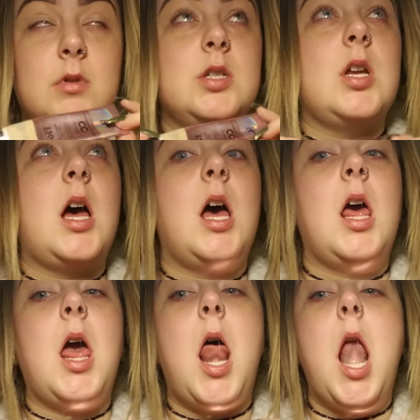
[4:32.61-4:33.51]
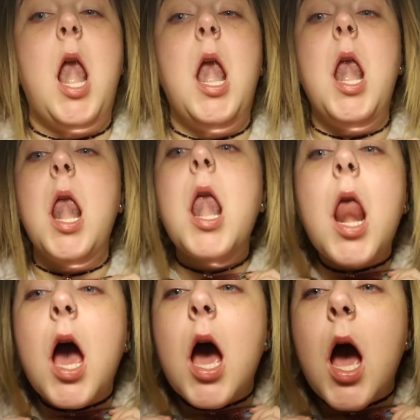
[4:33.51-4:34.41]
which I
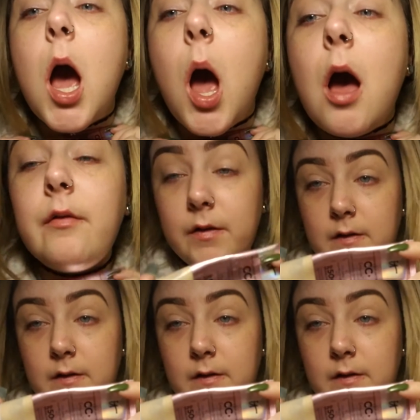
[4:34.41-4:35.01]
love.